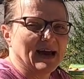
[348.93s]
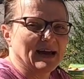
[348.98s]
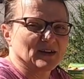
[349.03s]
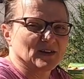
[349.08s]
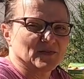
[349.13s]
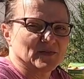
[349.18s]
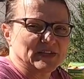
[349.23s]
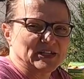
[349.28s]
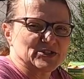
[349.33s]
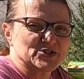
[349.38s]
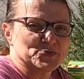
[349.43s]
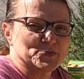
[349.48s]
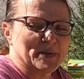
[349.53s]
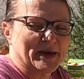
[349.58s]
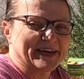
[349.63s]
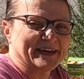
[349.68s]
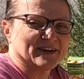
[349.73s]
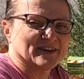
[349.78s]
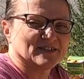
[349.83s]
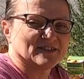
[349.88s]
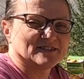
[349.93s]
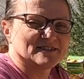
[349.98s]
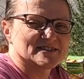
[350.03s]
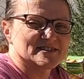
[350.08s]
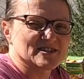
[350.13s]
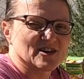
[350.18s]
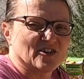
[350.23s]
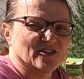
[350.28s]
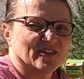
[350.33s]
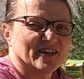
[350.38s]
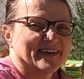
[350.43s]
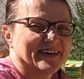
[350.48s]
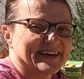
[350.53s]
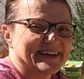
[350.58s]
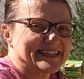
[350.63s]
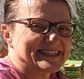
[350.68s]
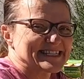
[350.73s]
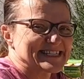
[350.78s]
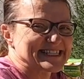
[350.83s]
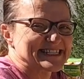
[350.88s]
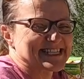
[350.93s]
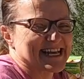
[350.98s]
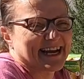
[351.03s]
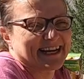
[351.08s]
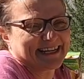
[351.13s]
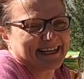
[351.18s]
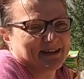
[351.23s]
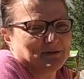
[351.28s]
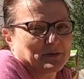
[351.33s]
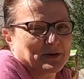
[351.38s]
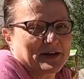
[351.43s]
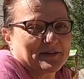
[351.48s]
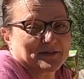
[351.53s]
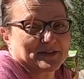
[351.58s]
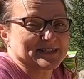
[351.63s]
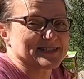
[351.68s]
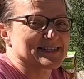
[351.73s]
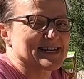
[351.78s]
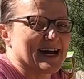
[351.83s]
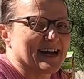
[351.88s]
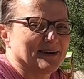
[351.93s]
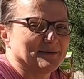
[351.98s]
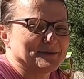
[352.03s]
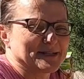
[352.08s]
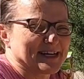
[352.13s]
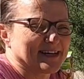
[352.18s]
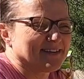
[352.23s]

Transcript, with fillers: out of each bale, so it's exciting whenever it's time